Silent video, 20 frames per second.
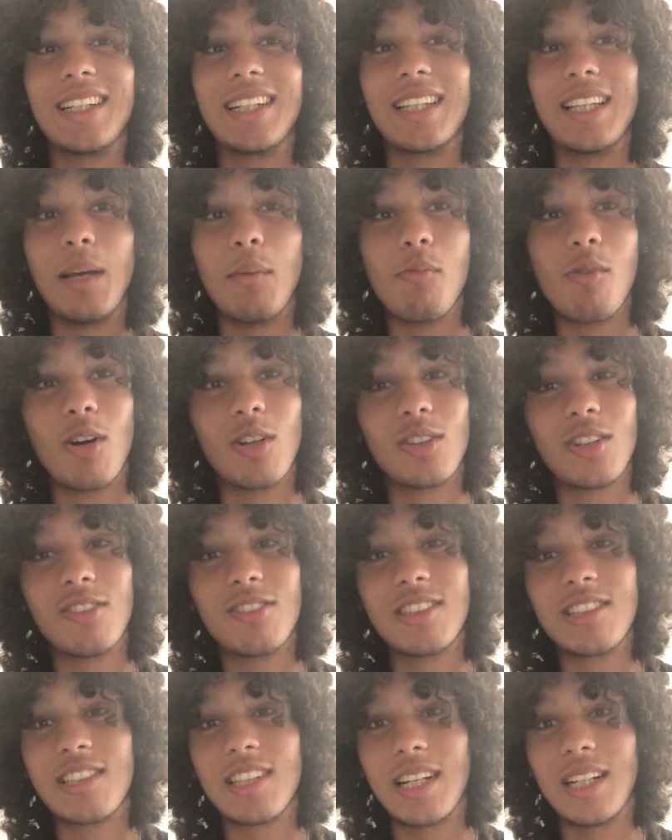They brought on
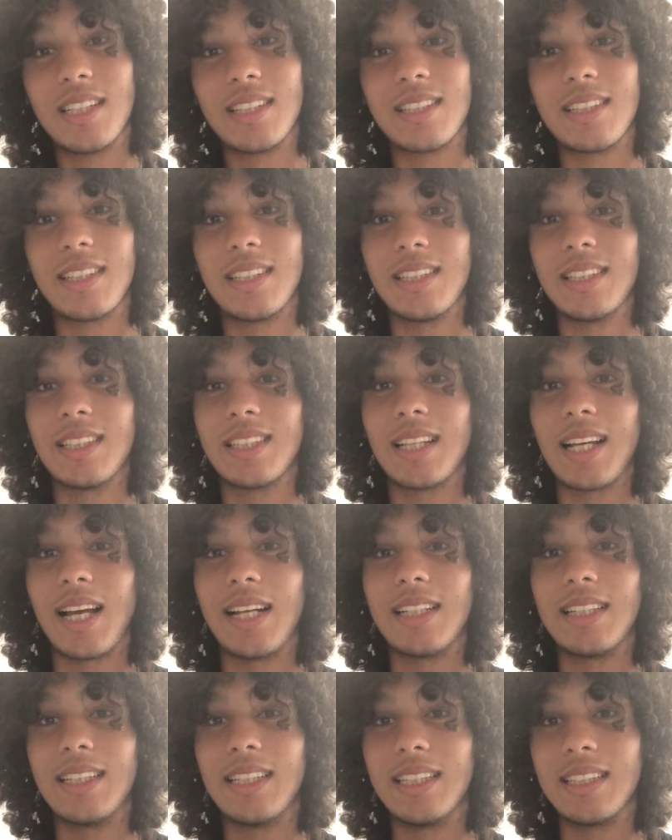Richarlison
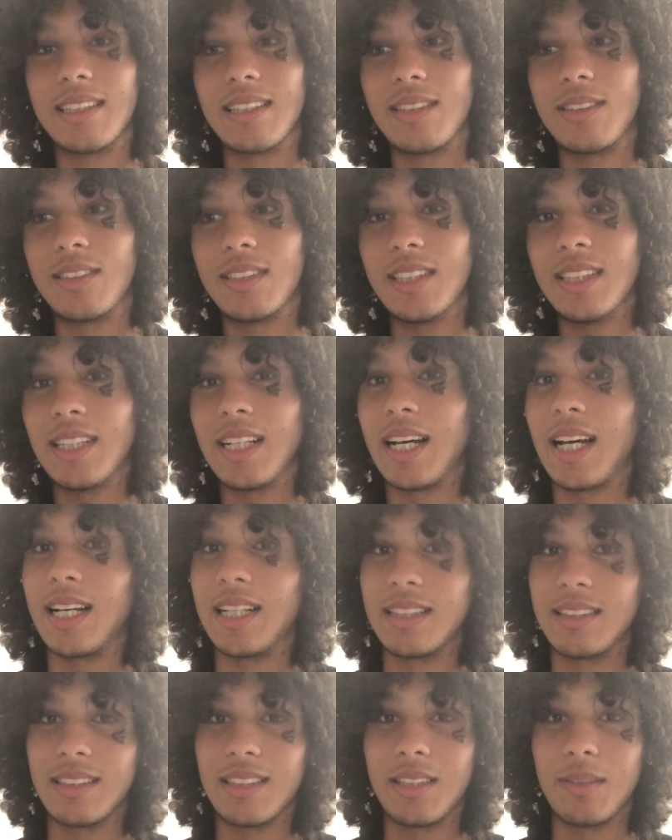kind of later on,
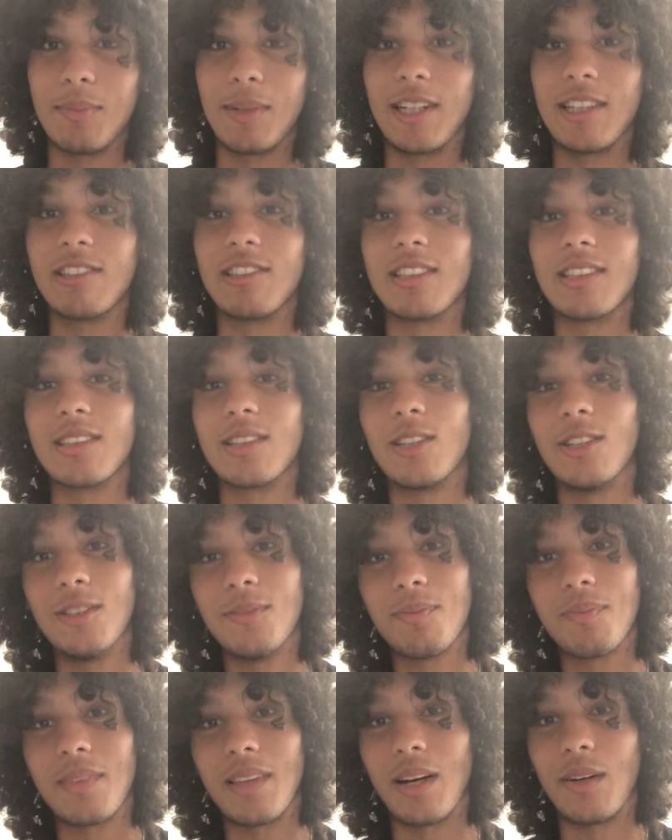and he managed to score.
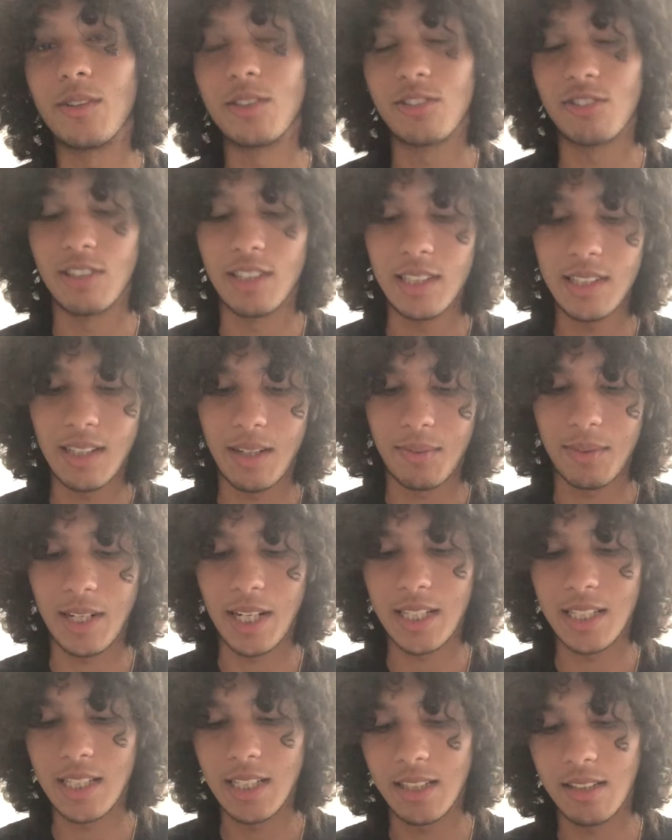That was great. I'm
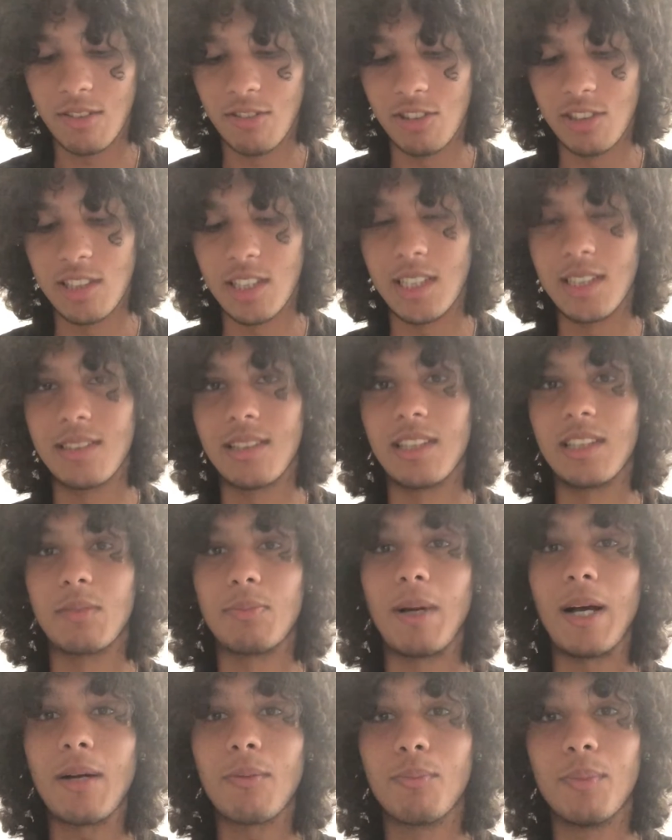glad that Richarlison is
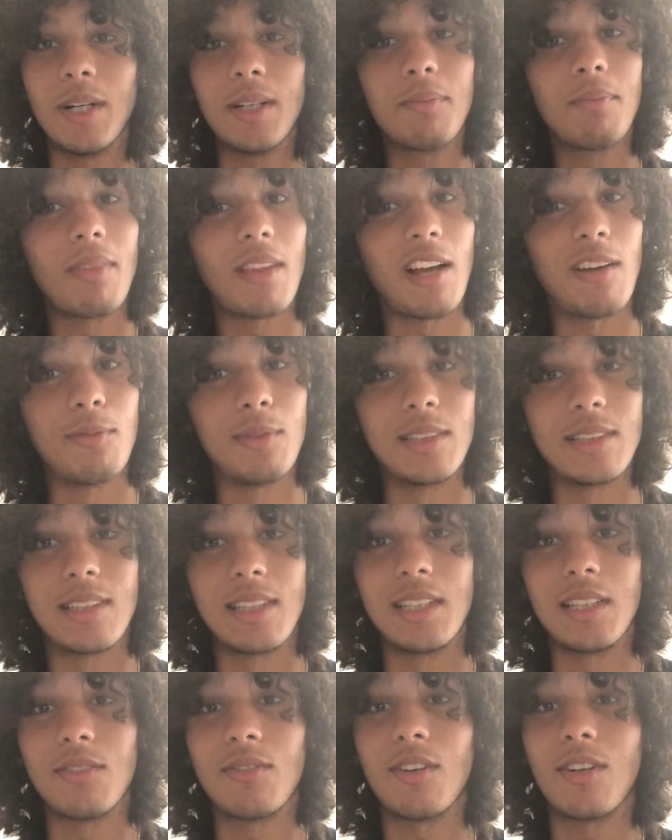back. But I've been
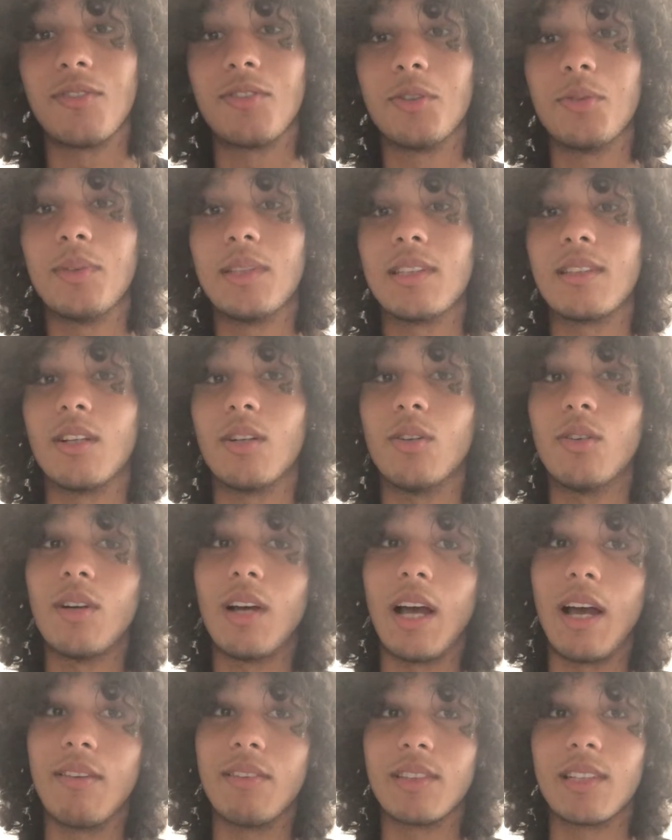saying it for a few weeks now.
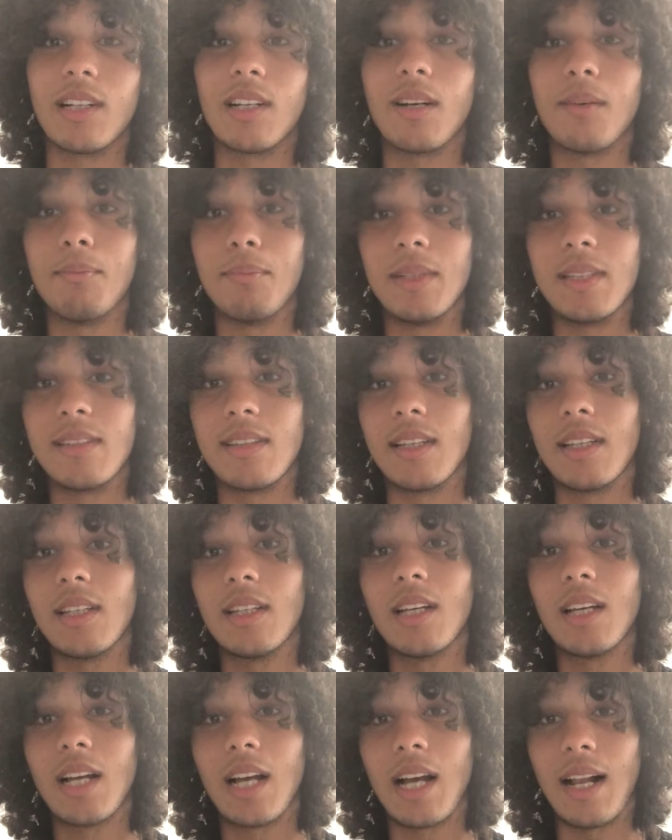Everton are missing
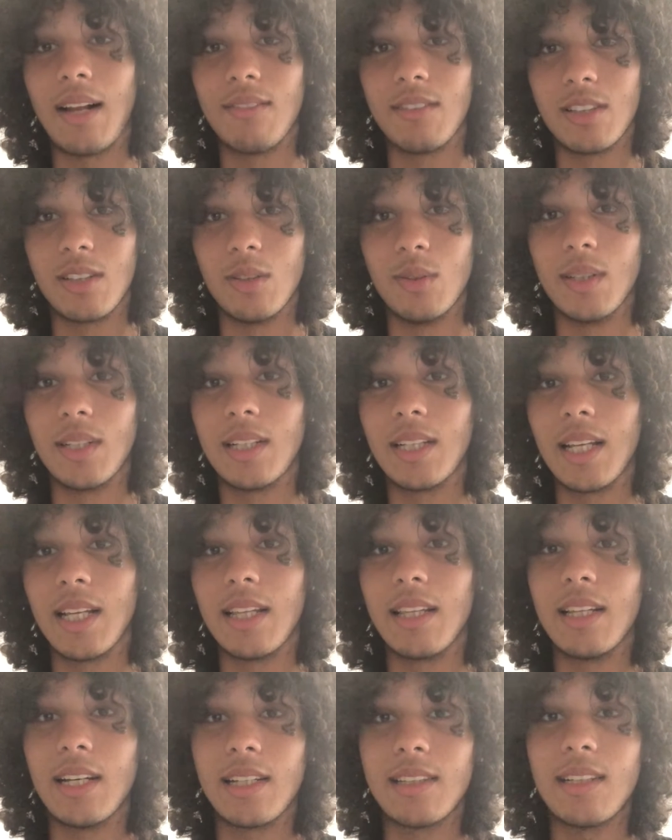Calvert-Lewin
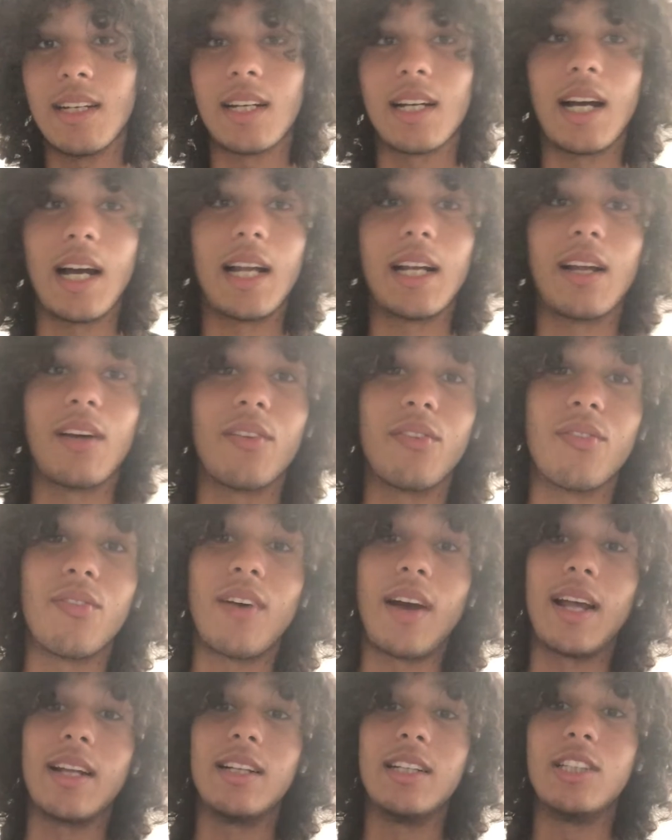in the attack, and I
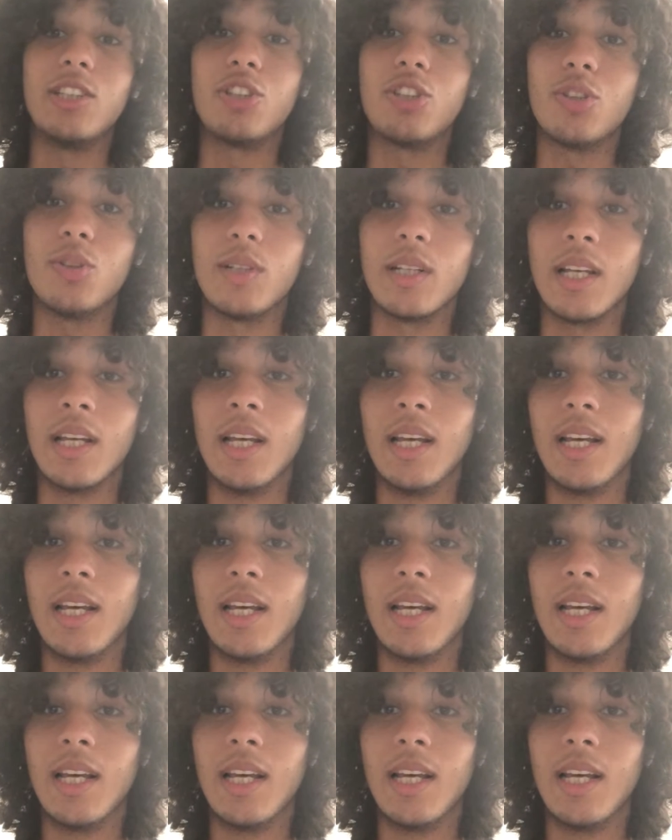finally showed.